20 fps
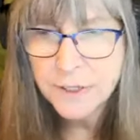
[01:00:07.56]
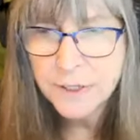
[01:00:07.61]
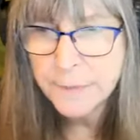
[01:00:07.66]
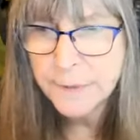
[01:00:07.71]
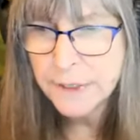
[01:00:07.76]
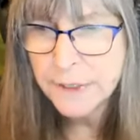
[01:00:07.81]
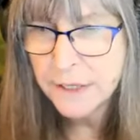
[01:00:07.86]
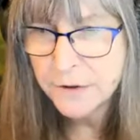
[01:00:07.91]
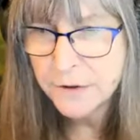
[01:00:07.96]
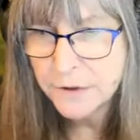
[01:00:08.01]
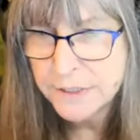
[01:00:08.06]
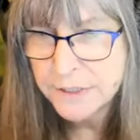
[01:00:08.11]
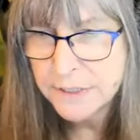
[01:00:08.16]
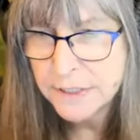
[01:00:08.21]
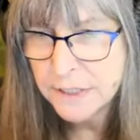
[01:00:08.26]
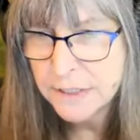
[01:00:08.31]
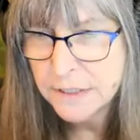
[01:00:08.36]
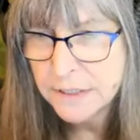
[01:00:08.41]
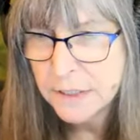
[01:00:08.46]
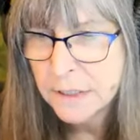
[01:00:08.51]
email address,
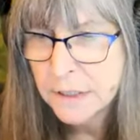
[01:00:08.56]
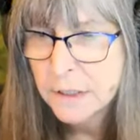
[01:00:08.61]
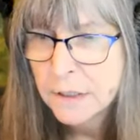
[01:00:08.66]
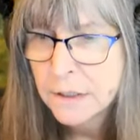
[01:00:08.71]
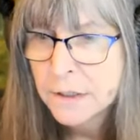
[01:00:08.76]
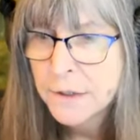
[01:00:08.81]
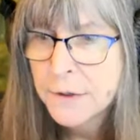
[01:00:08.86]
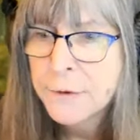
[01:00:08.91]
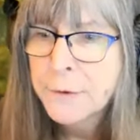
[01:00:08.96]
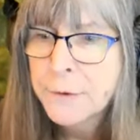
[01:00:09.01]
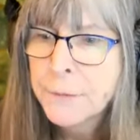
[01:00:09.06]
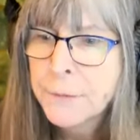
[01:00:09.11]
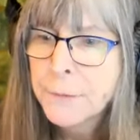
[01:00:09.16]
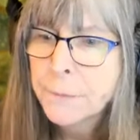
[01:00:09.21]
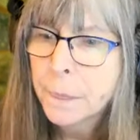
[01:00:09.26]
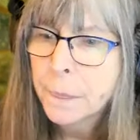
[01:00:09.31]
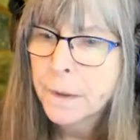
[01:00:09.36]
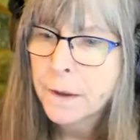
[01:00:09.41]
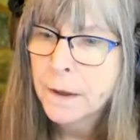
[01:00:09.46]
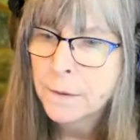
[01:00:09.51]
guys.
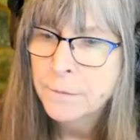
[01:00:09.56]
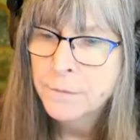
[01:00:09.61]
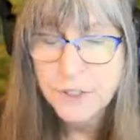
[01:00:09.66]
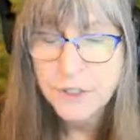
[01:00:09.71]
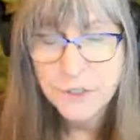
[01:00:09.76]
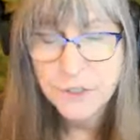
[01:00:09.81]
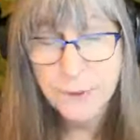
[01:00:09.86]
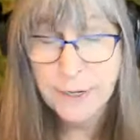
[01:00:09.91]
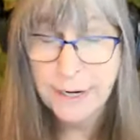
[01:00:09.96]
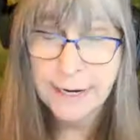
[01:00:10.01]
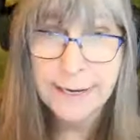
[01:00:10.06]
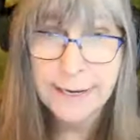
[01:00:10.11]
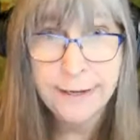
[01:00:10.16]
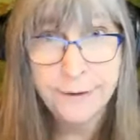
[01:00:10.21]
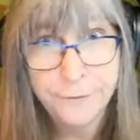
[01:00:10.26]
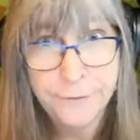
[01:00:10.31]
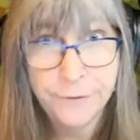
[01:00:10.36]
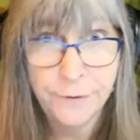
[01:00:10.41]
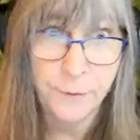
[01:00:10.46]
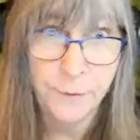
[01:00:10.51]
Just when I got
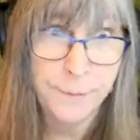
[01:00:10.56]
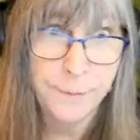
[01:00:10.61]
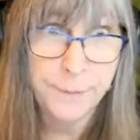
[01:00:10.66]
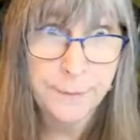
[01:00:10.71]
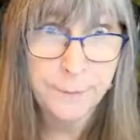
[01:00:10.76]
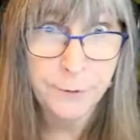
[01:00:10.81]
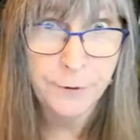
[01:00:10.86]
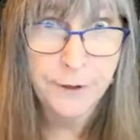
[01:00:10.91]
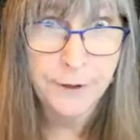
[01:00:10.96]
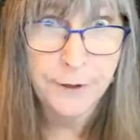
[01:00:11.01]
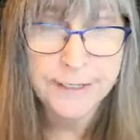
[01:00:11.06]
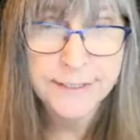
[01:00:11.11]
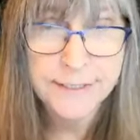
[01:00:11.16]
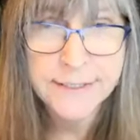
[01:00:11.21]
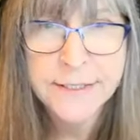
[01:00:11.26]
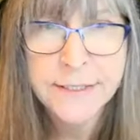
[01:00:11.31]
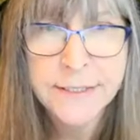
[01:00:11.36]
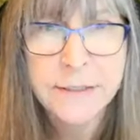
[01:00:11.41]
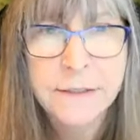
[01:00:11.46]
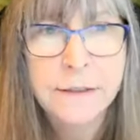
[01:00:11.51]
your other one
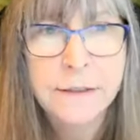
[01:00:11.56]
memorized,